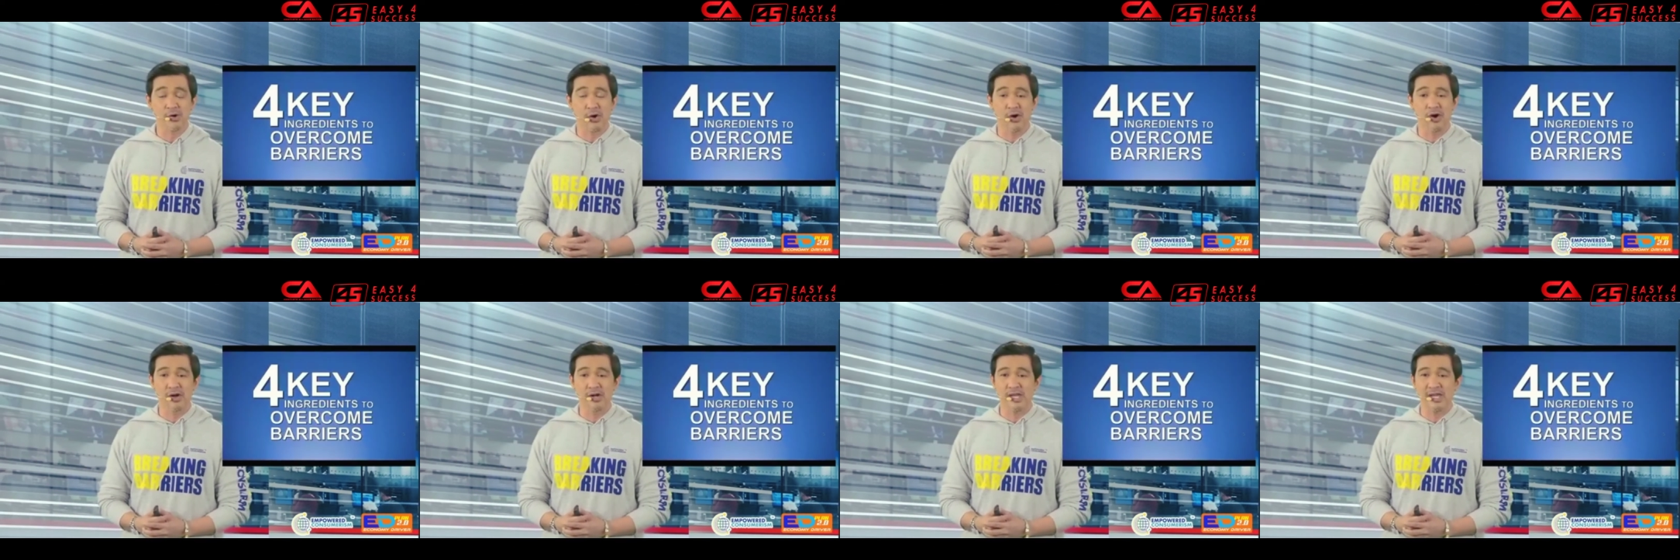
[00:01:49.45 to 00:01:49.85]

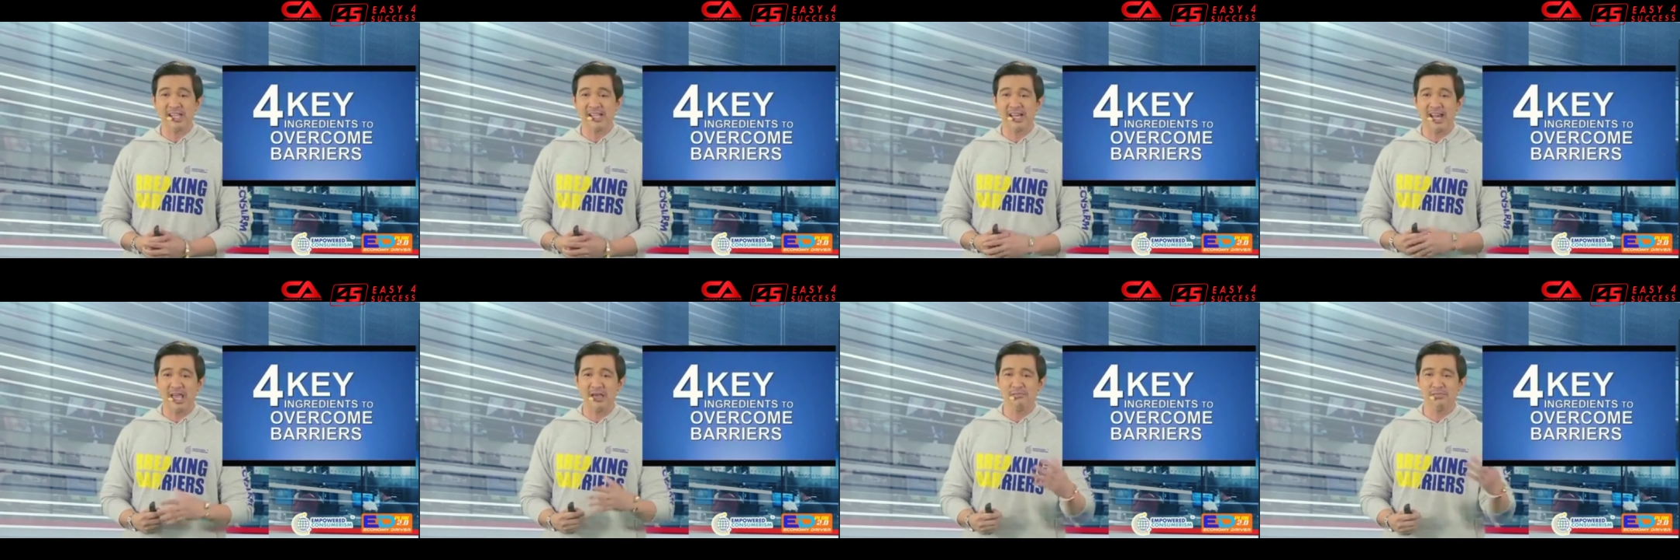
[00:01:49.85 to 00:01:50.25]
or
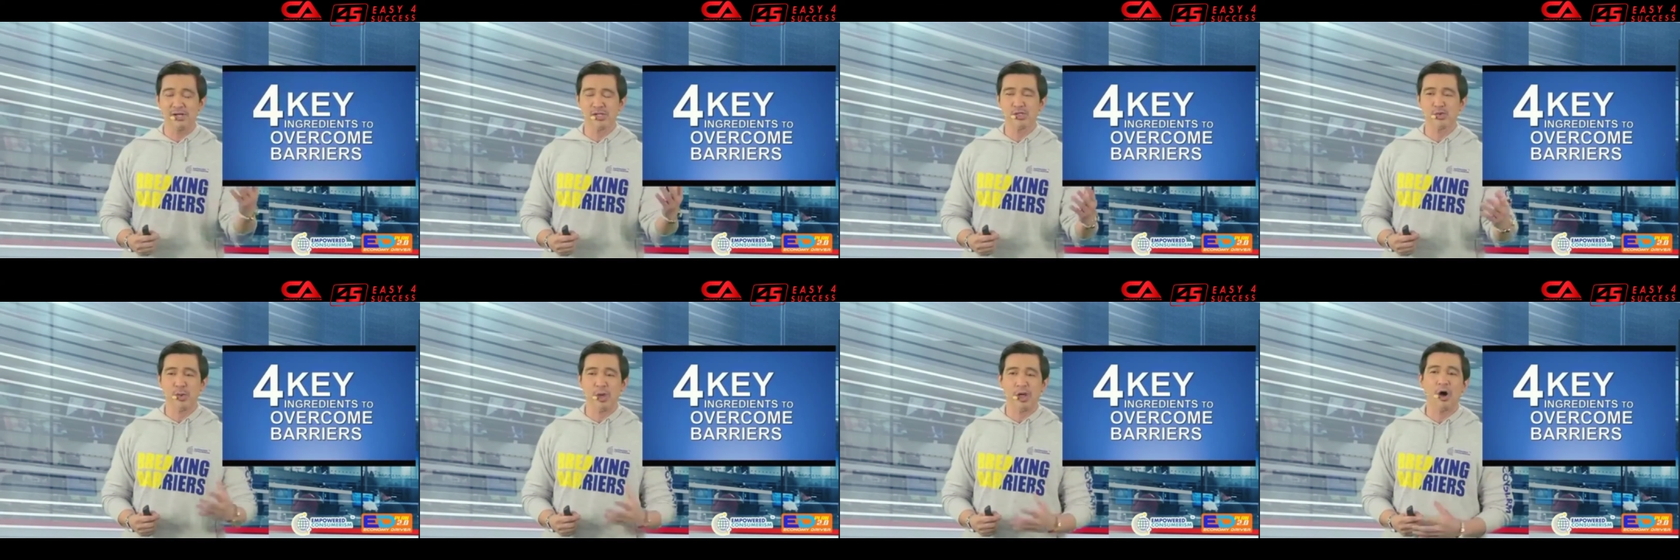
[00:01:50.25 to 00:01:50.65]
in
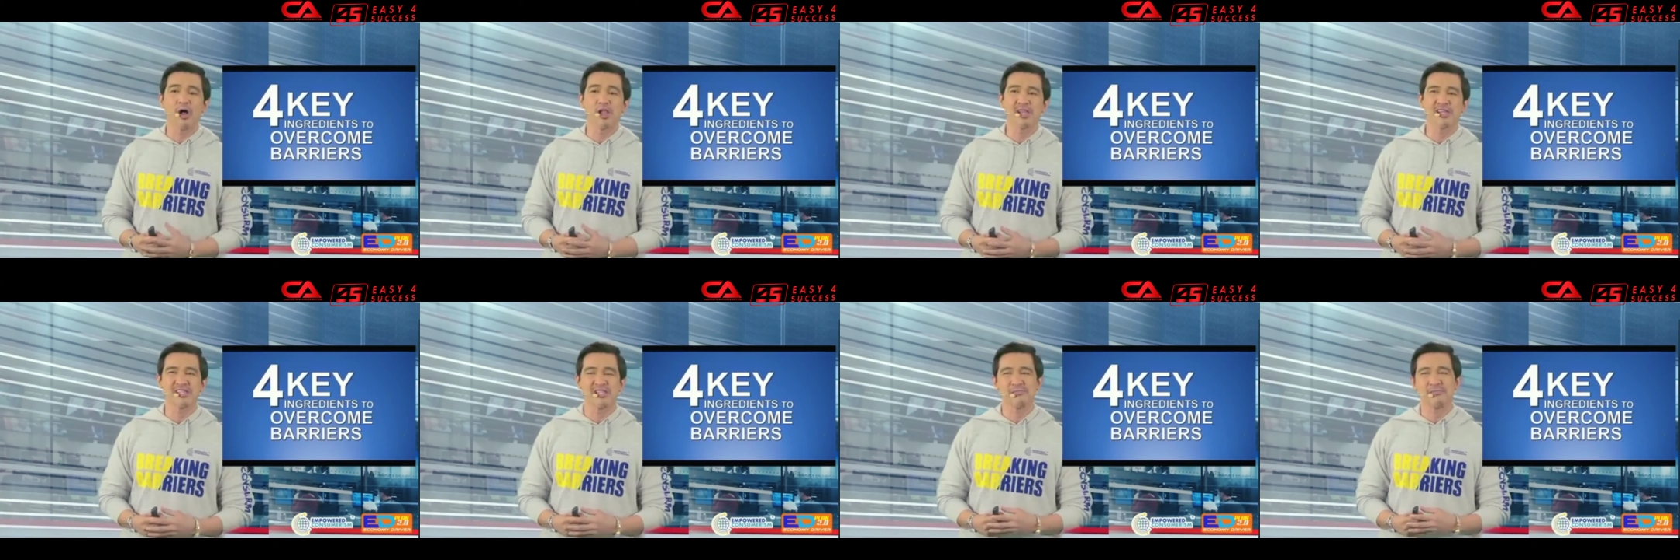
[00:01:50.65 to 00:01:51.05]
layman's, we
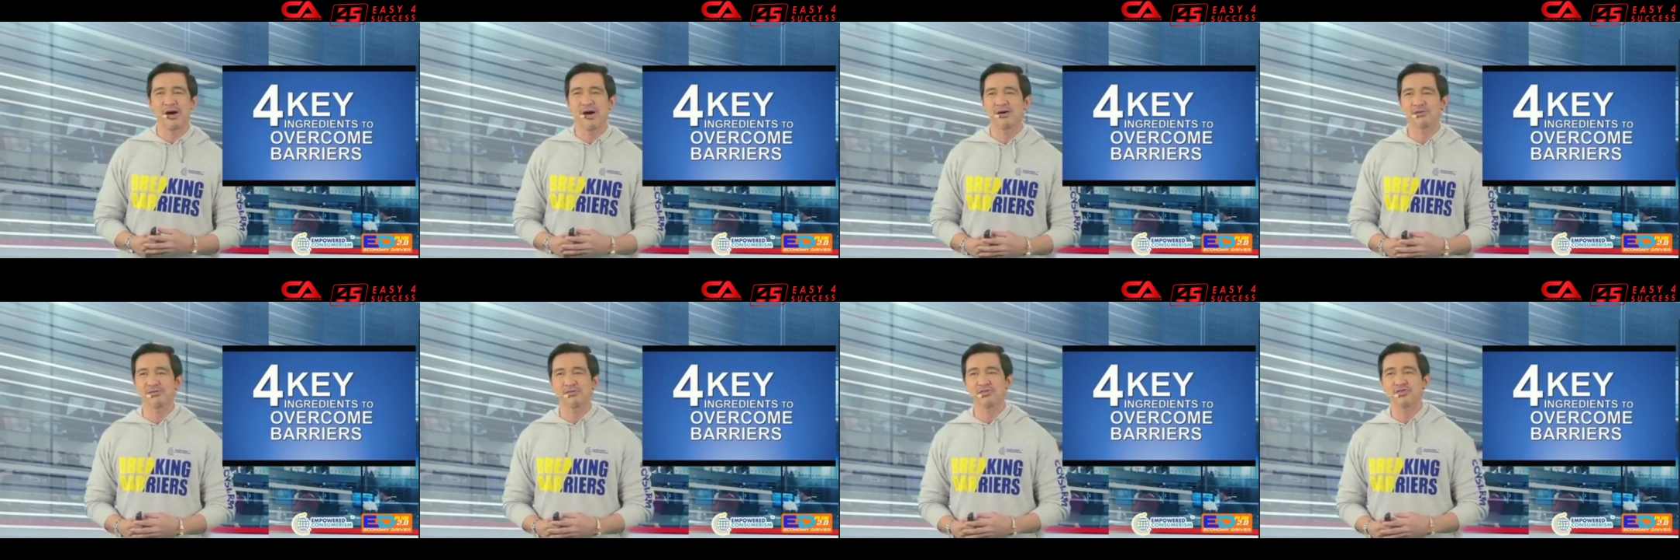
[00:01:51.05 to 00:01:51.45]
call it
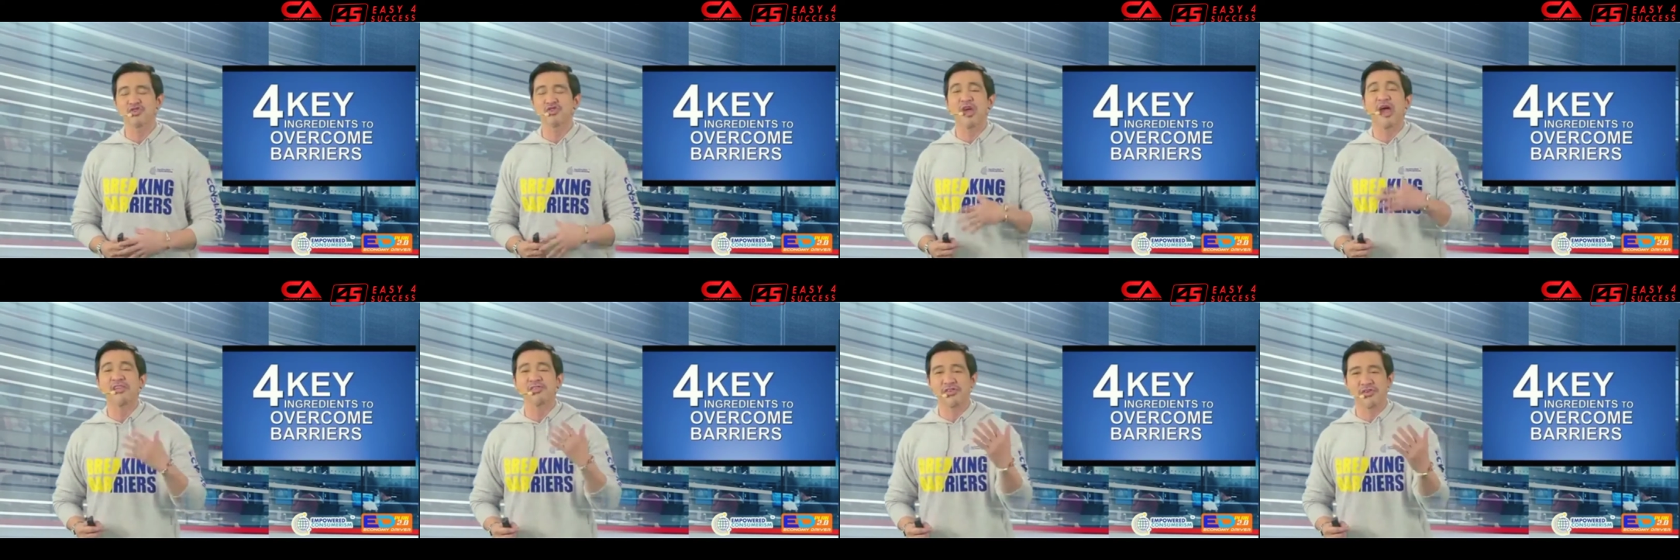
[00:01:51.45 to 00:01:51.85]
about
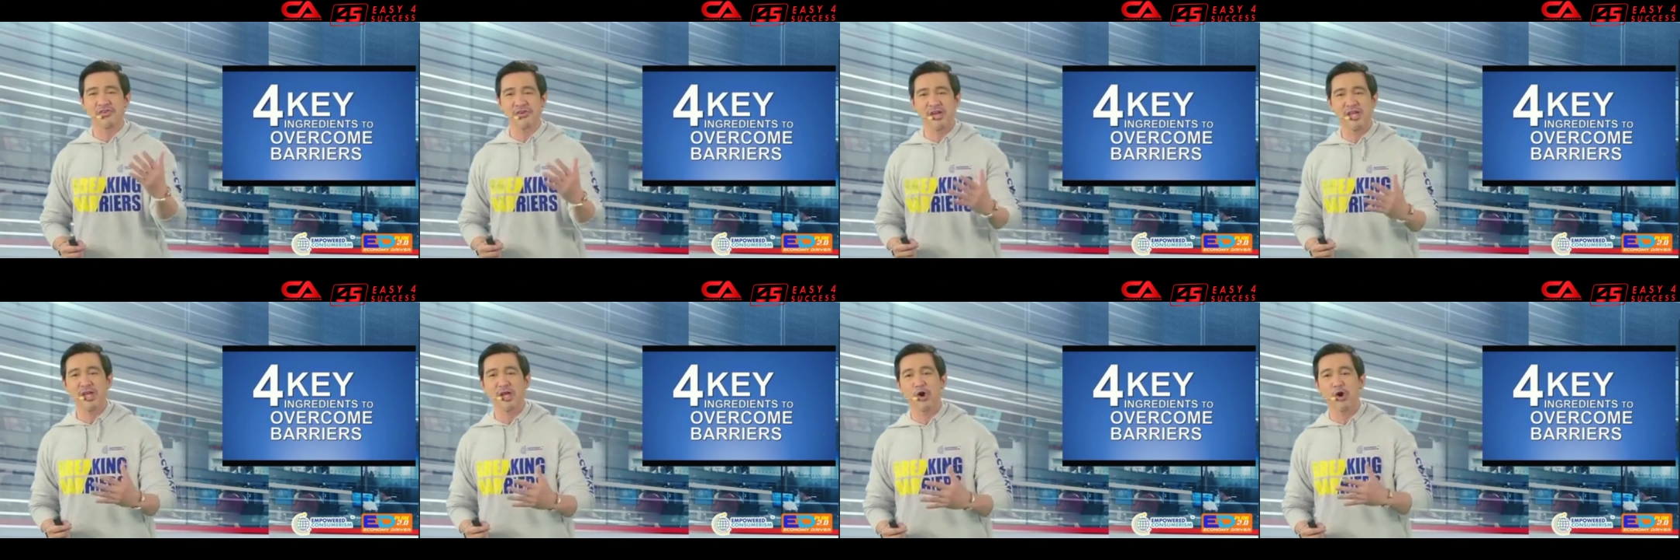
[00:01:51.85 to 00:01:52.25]

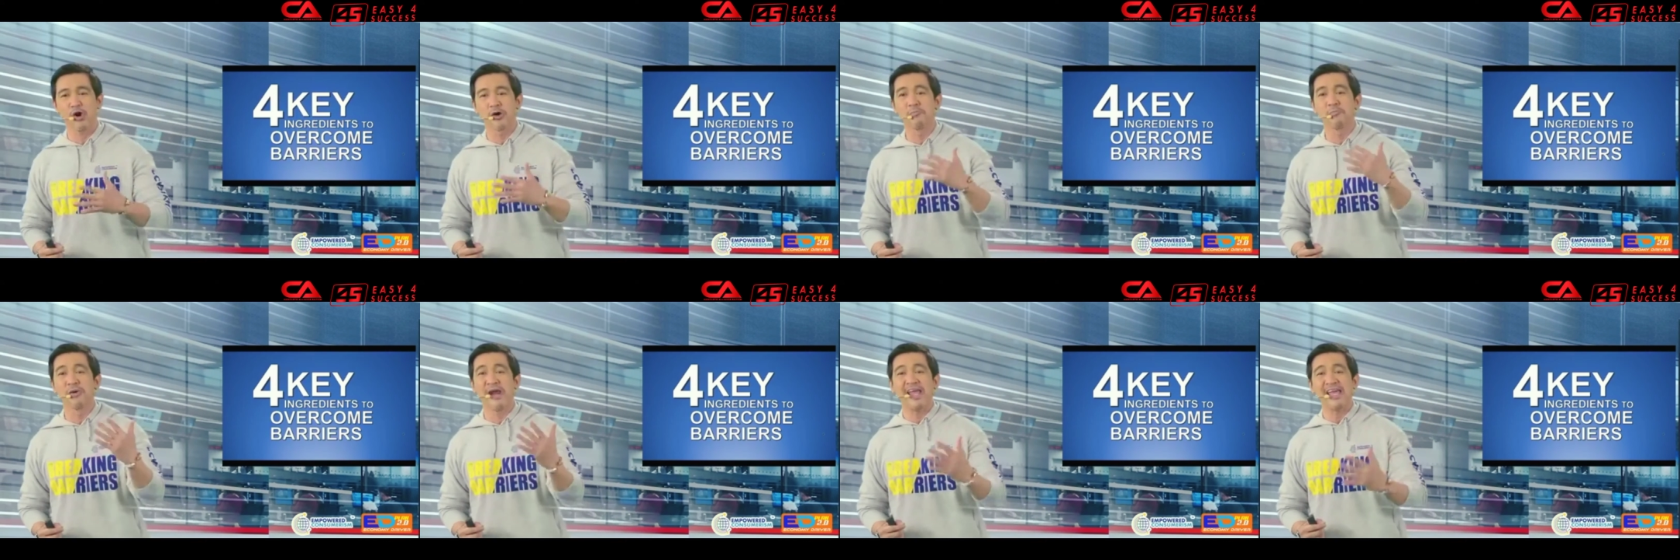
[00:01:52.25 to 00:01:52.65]
shattering or
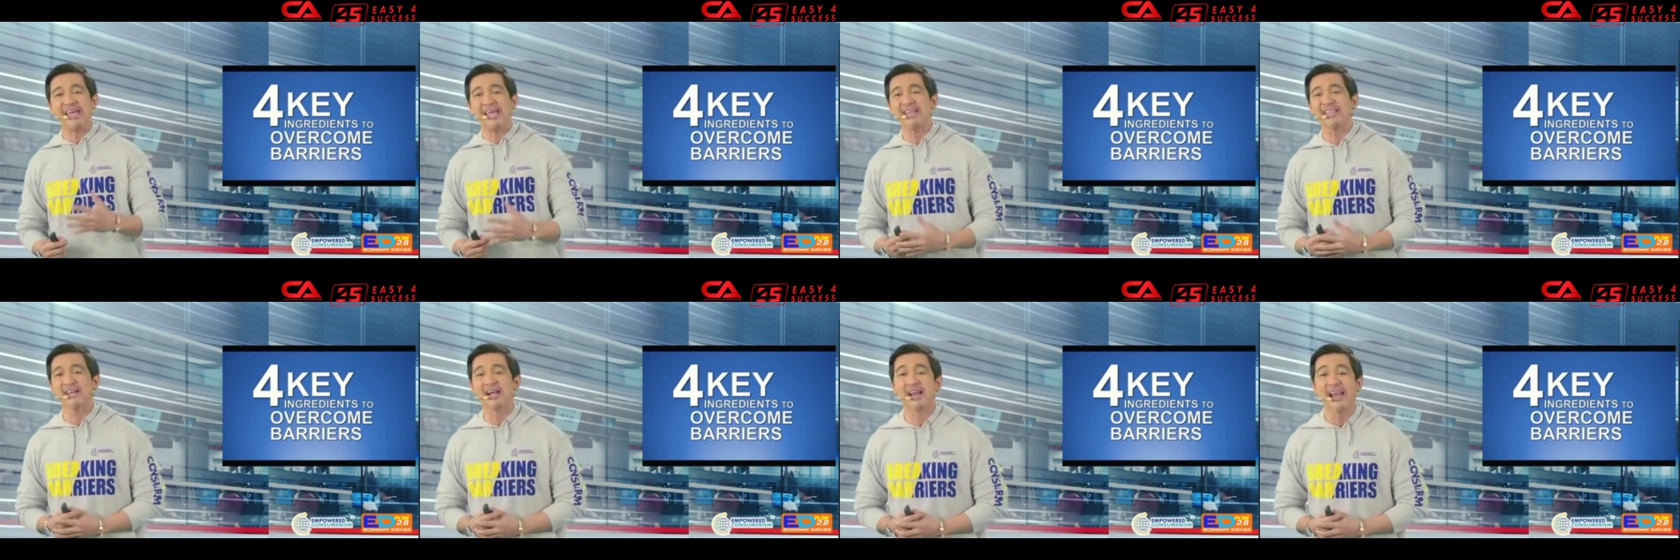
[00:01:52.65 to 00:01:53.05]

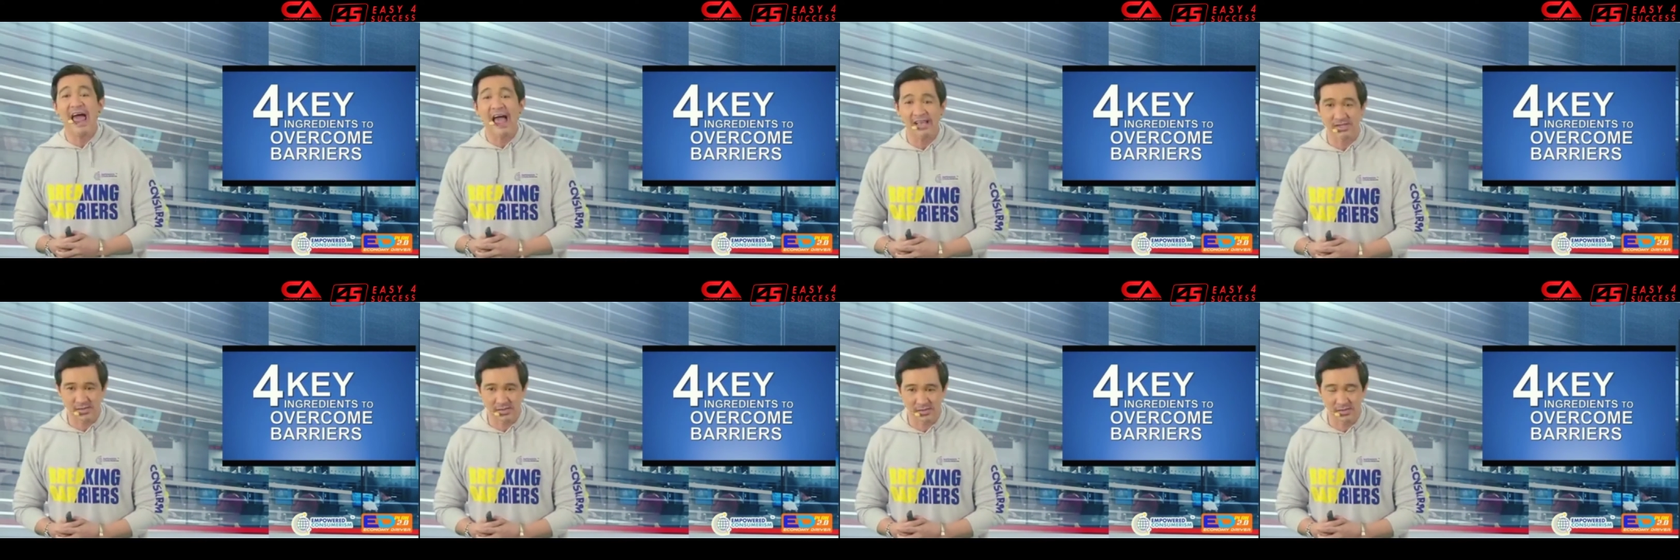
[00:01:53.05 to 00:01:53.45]
breaking the
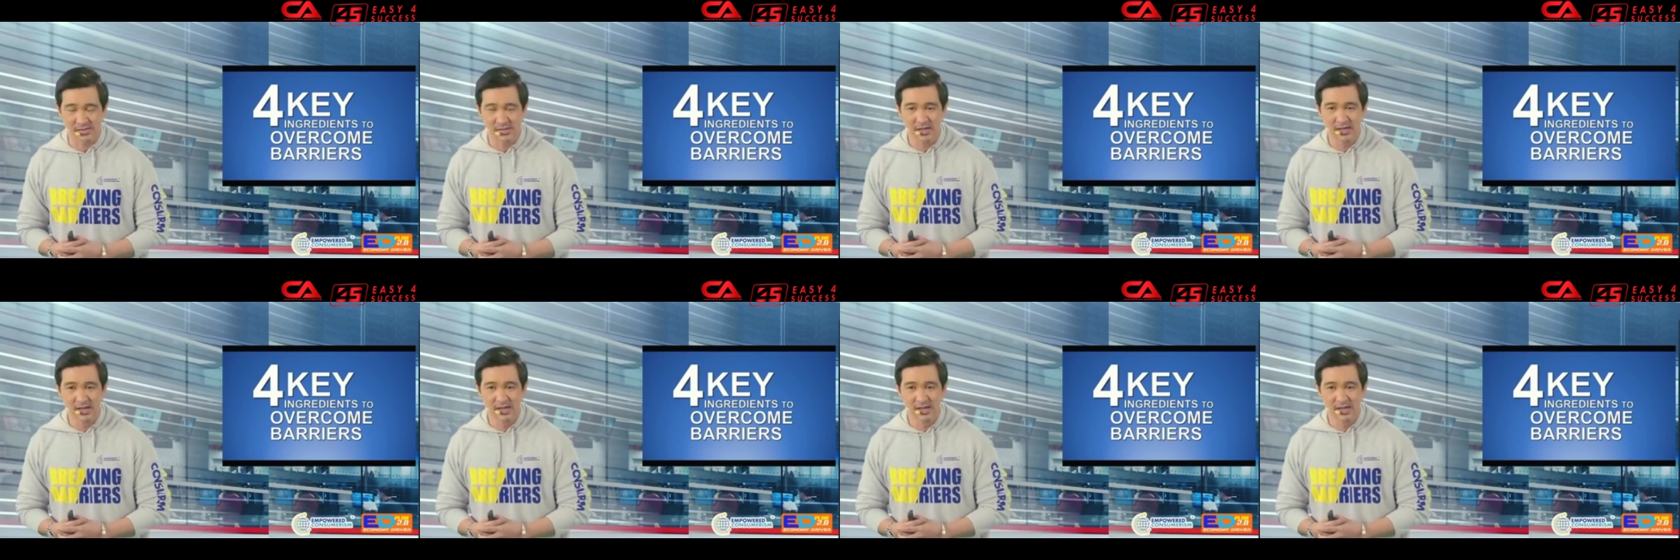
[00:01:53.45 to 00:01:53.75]
glass.